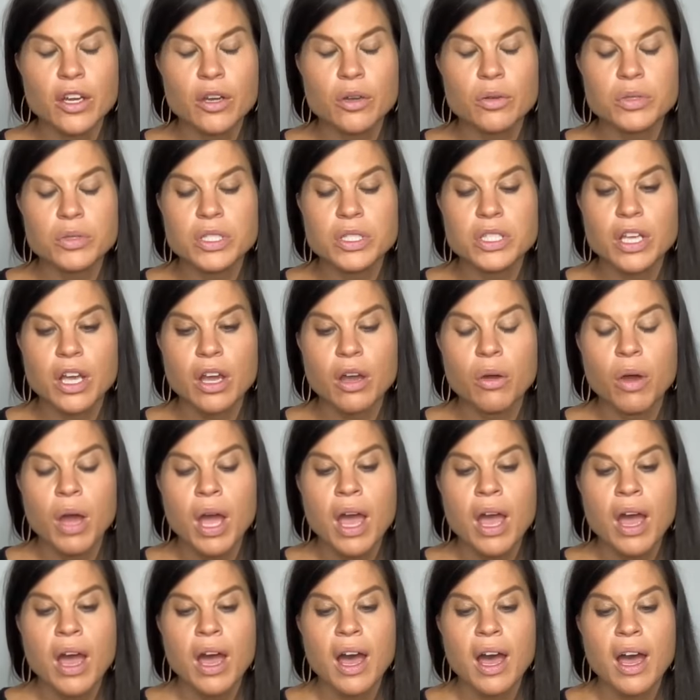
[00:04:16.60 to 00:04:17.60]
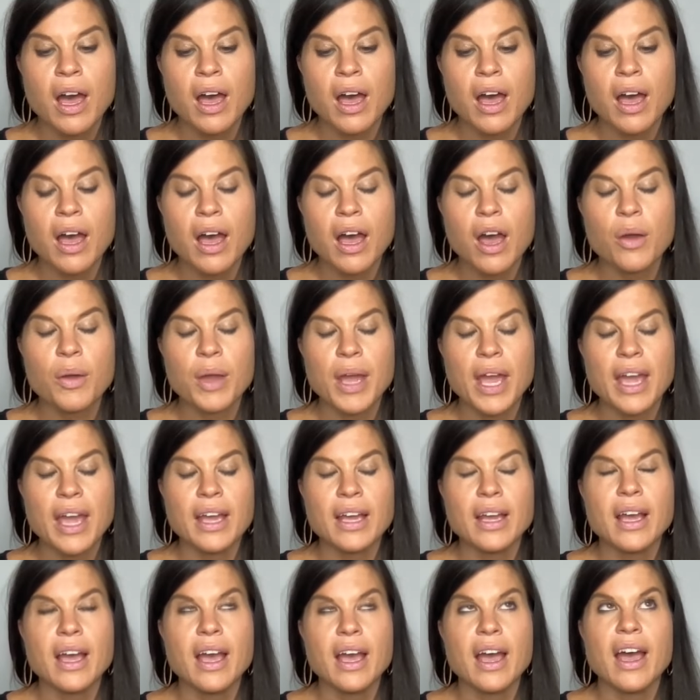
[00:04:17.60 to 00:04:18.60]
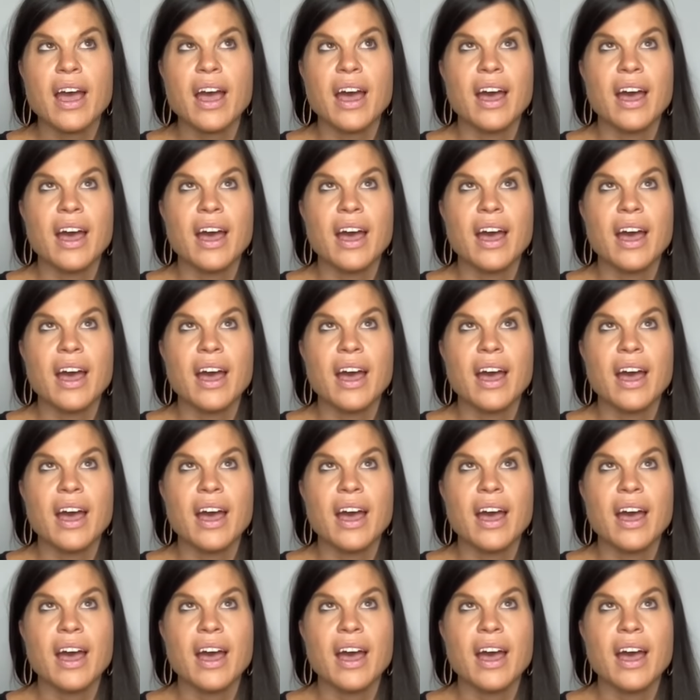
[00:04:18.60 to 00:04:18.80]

You know, so, okay,